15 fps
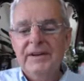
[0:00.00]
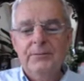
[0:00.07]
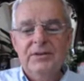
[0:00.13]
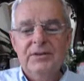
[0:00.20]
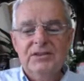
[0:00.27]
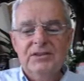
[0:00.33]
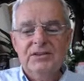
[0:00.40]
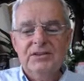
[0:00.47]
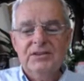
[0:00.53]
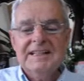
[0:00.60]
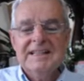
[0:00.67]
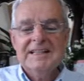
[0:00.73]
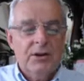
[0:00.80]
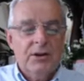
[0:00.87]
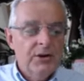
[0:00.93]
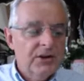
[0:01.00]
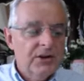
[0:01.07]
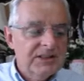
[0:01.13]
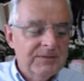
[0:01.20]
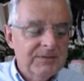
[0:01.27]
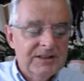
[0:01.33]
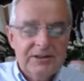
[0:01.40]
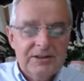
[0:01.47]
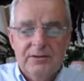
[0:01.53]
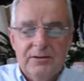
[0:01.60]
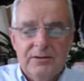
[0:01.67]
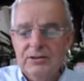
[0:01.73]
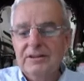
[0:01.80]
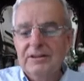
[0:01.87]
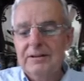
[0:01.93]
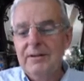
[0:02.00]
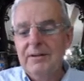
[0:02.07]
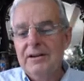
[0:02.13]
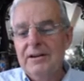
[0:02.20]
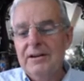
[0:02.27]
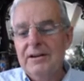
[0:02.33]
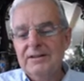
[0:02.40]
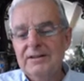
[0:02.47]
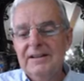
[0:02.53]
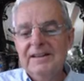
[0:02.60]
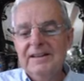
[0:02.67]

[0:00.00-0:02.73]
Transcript: which isn't hurting me too much at the moment.